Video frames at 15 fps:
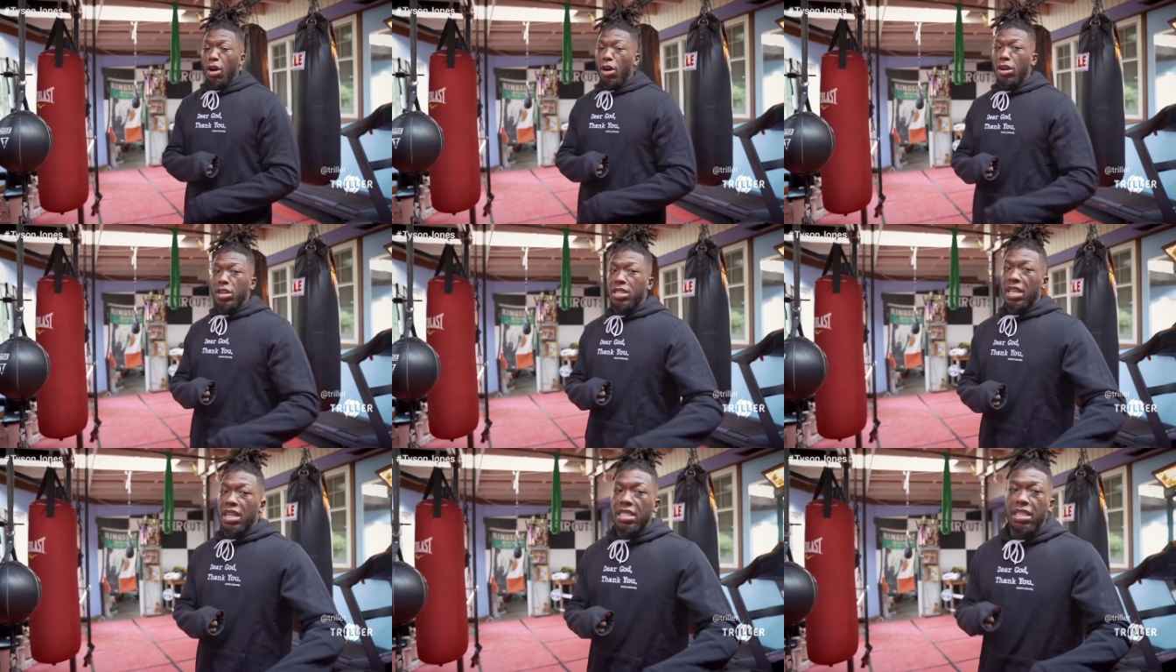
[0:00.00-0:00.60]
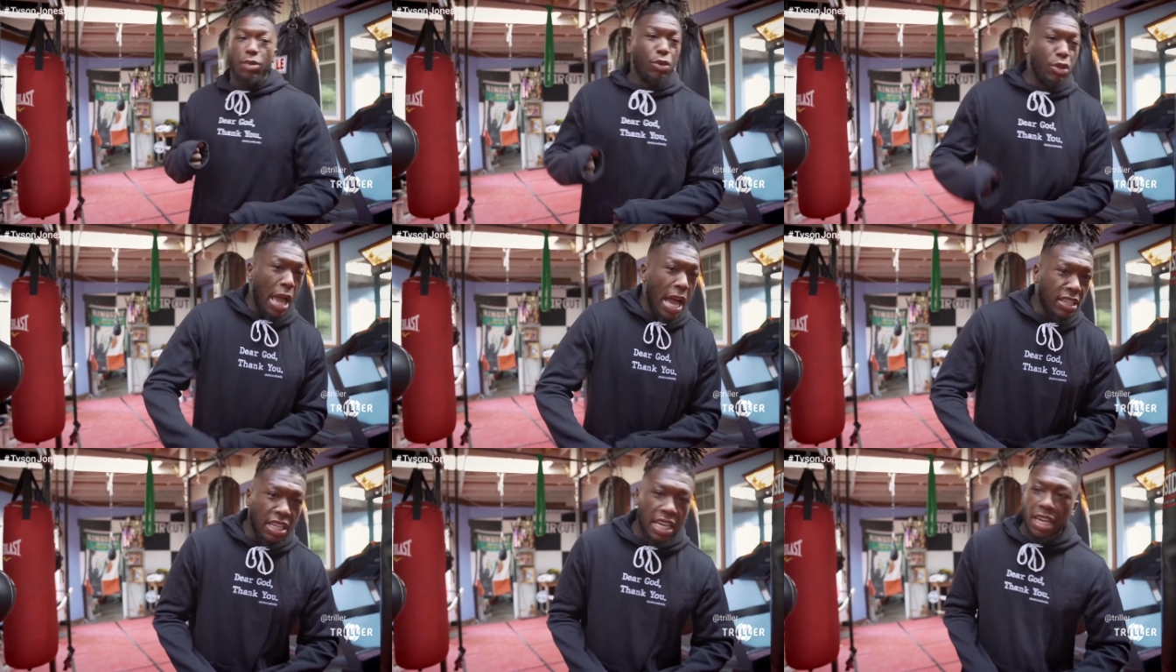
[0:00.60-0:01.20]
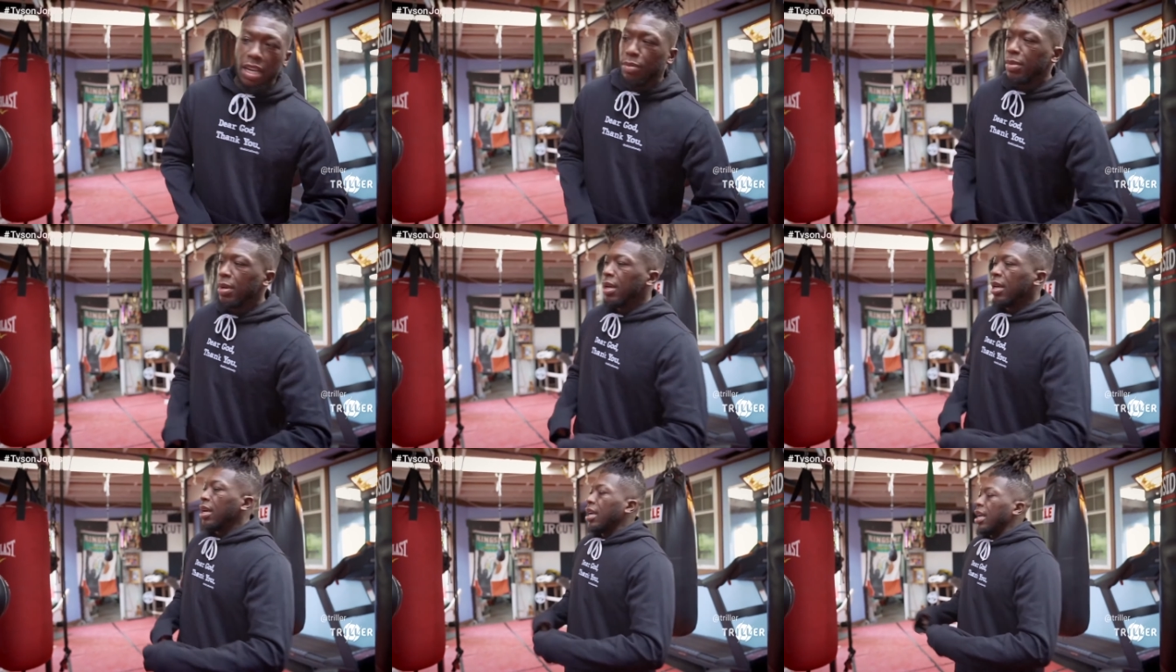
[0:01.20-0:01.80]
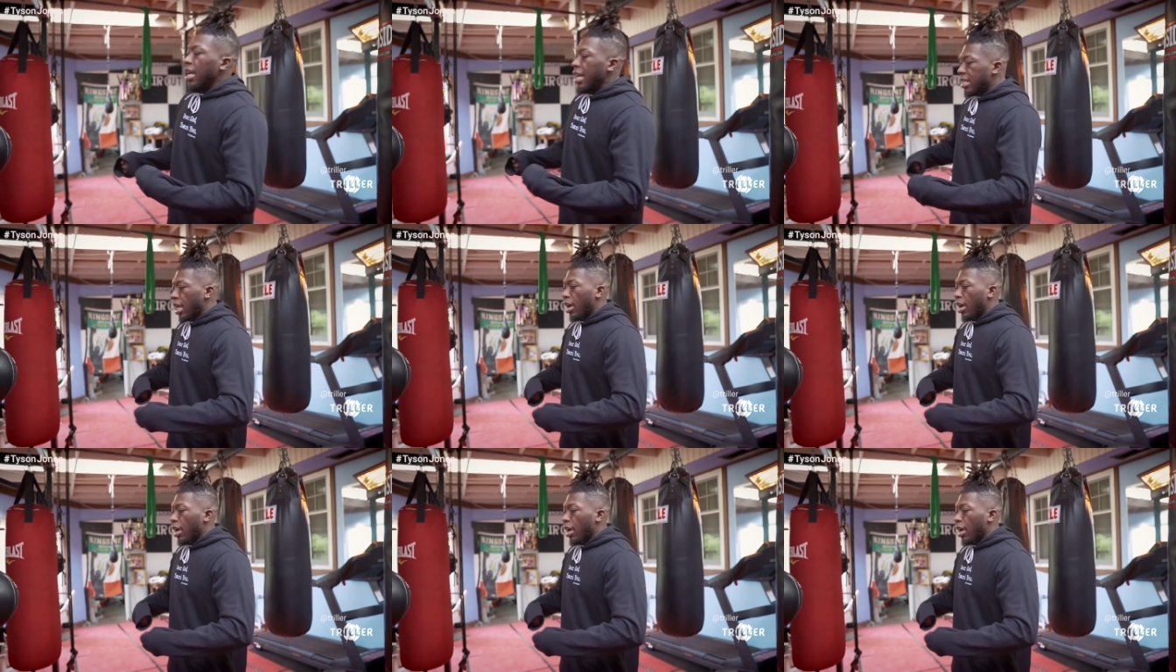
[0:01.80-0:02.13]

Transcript: the hardest things. Then when you actually hit them, it's